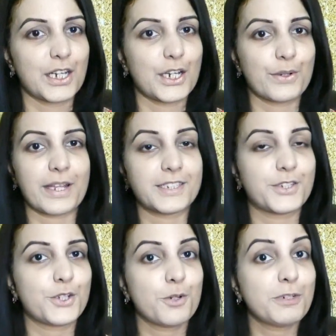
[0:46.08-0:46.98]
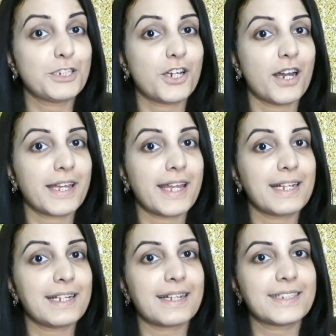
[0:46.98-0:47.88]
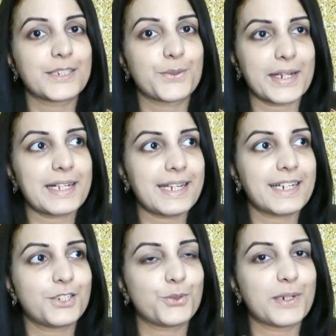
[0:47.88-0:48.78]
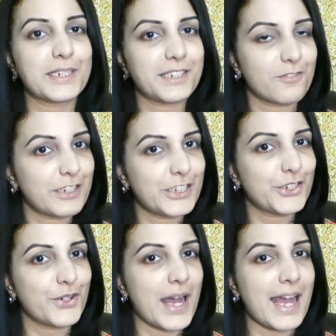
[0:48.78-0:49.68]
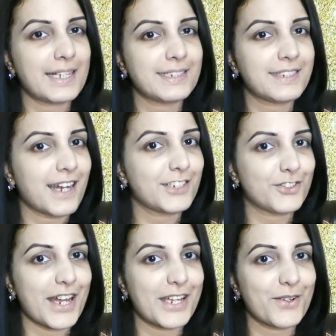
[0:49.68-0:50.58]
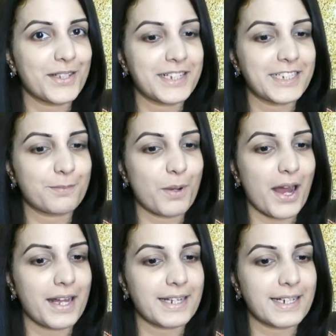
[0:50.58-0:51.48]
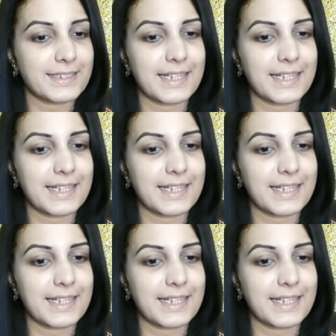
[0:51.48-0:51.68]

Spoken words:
Okay, so no more talking, let's quickly get towards the video and start trying on these products.